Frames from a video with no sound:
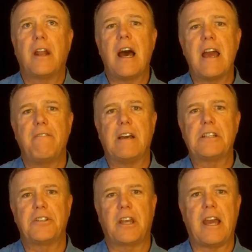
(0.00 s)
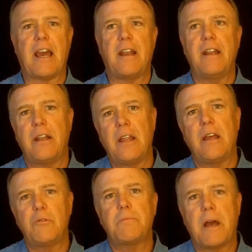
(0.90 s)
that I investigated, and
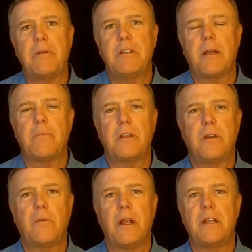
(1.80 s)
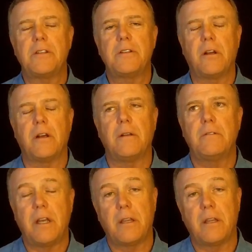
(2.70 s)
it was probably done by the Iranians, or,